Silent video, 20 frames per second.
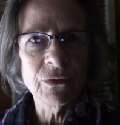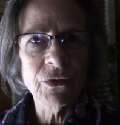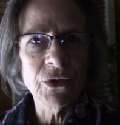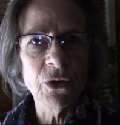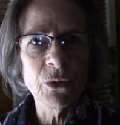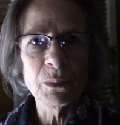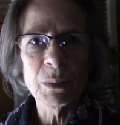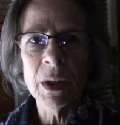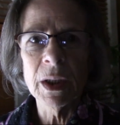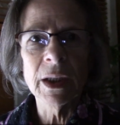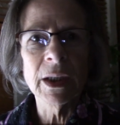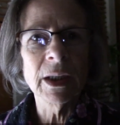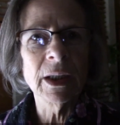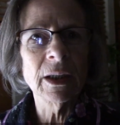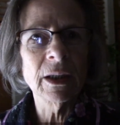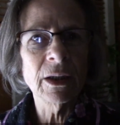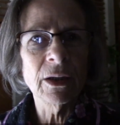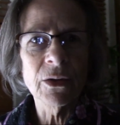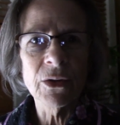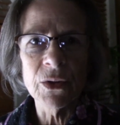Don't play
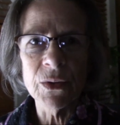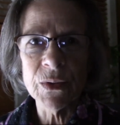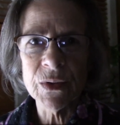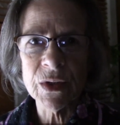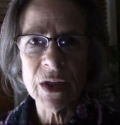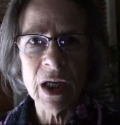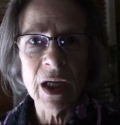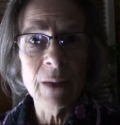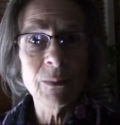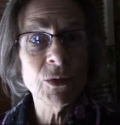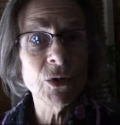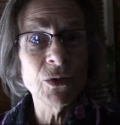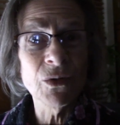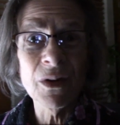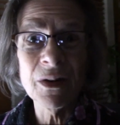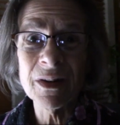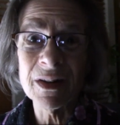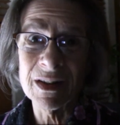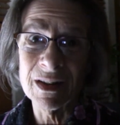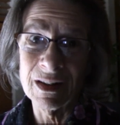any of those games. You've
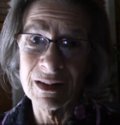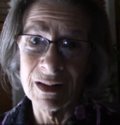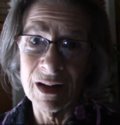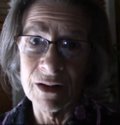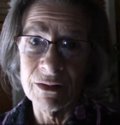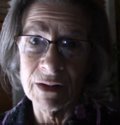already done that,